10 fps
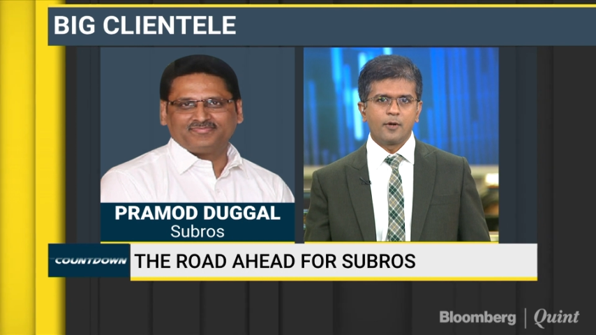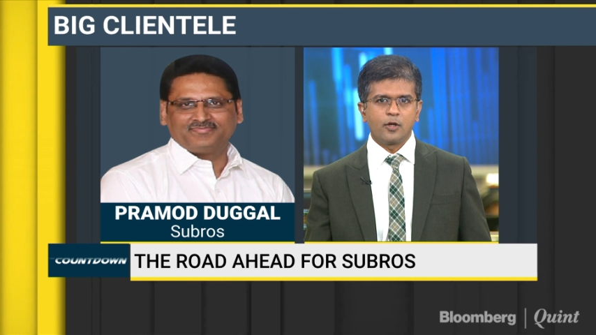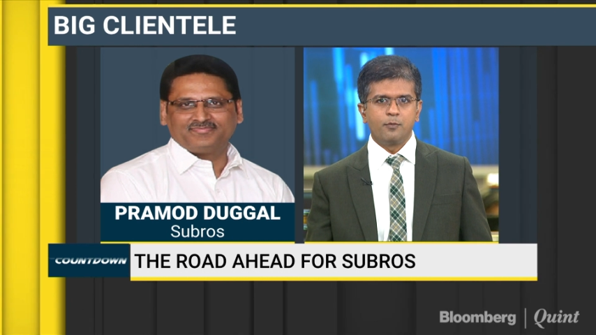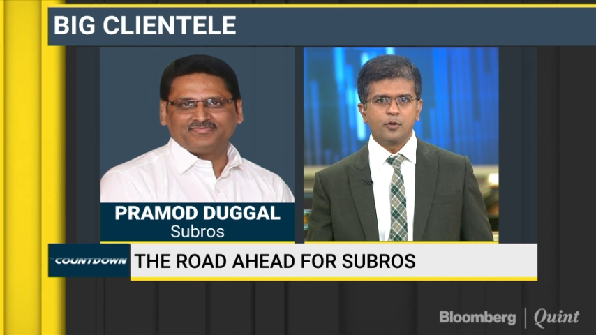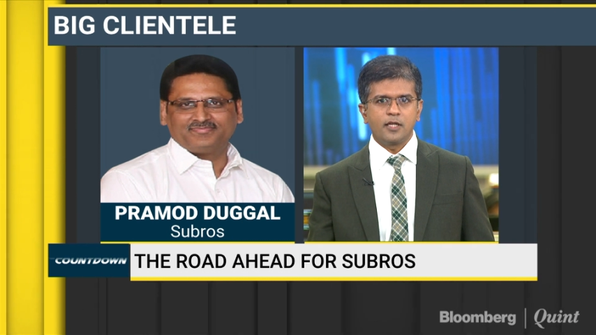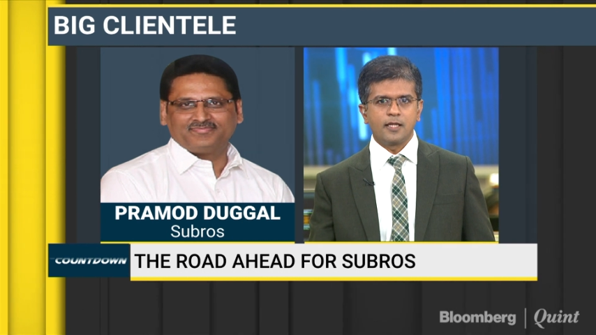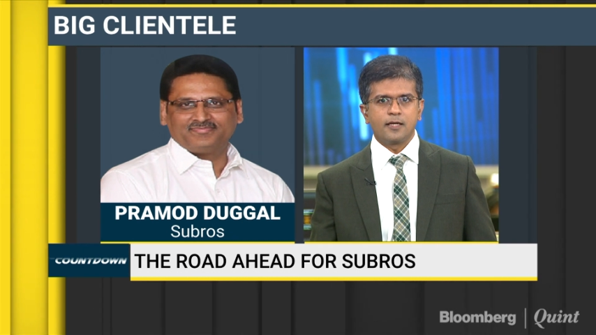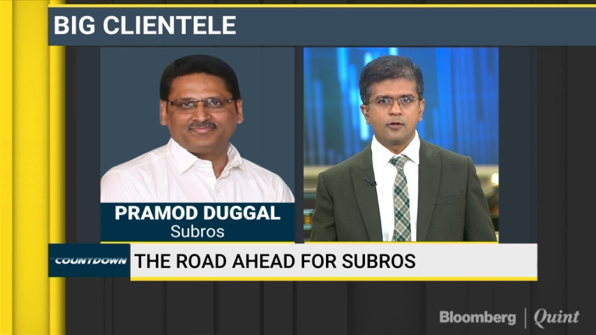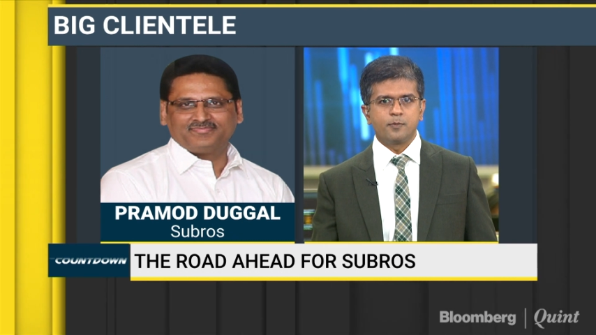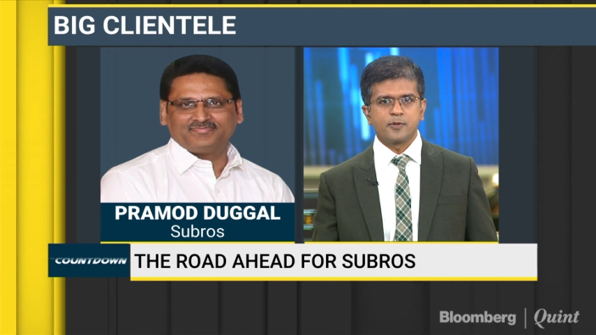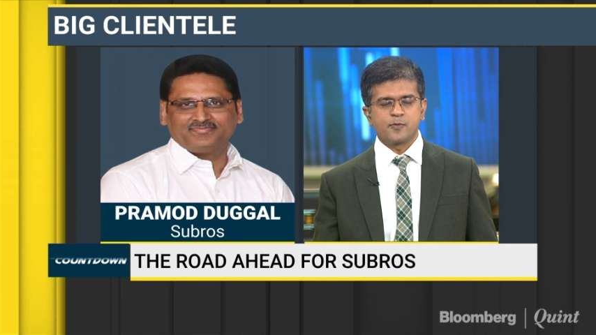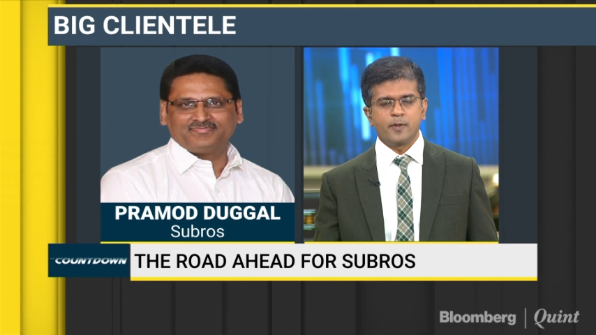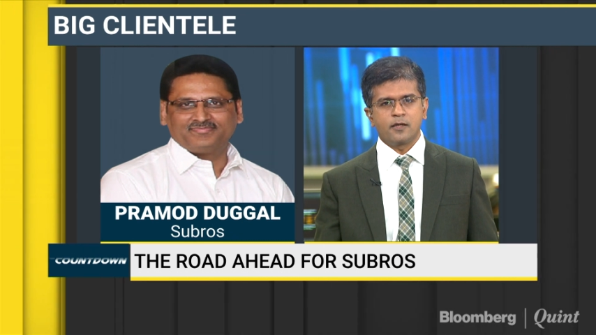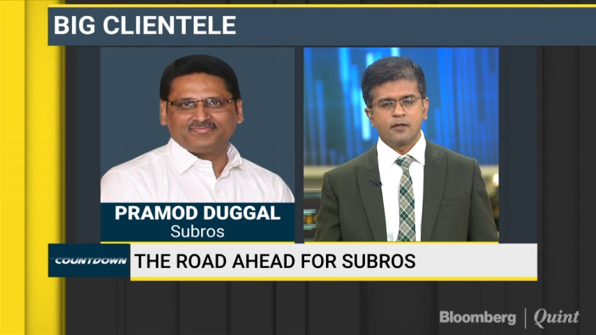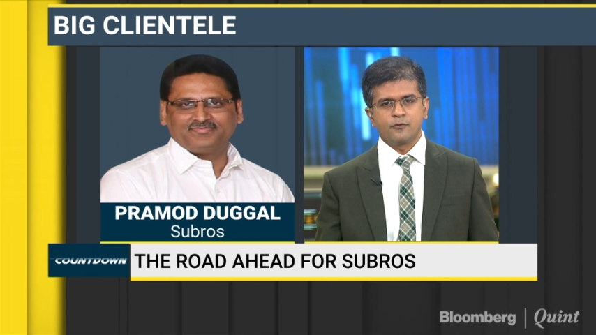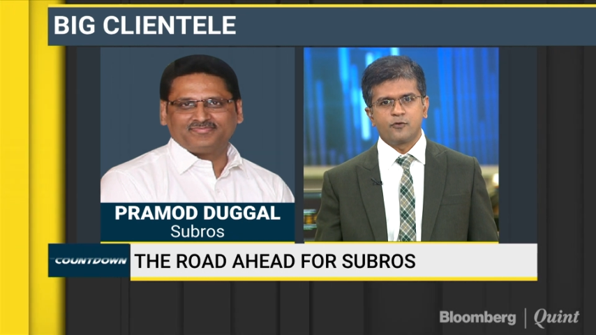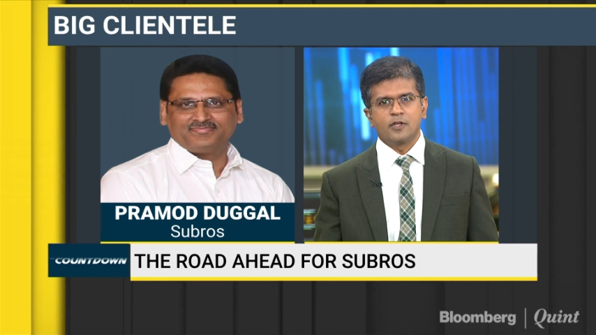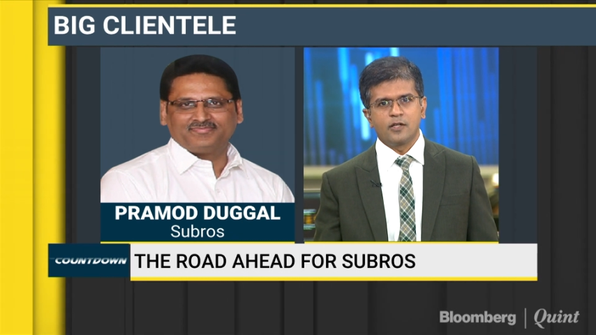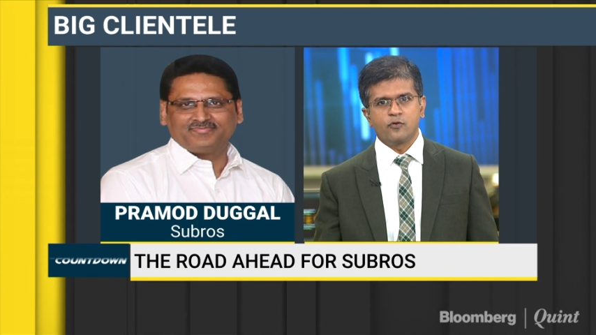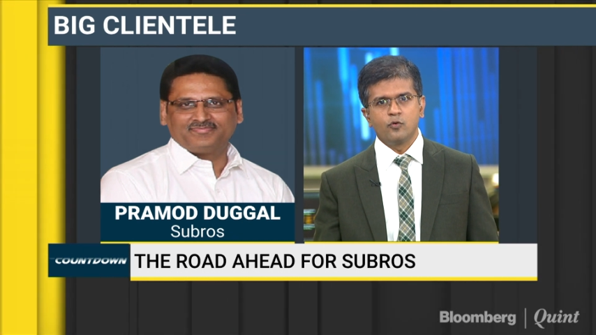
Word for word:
Speaker 1: time out and putting that into perspective. So that's